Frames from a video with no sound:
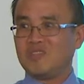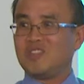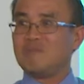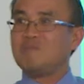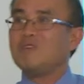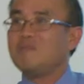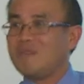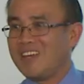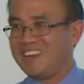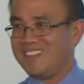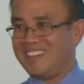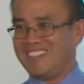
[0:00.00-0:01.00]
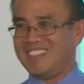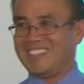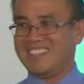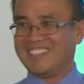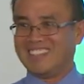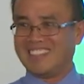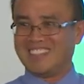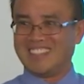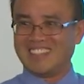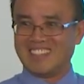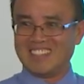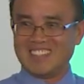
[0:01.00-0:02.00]
unit B managers.
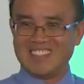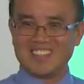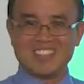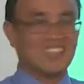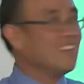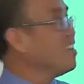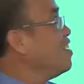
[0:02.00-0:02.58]
See.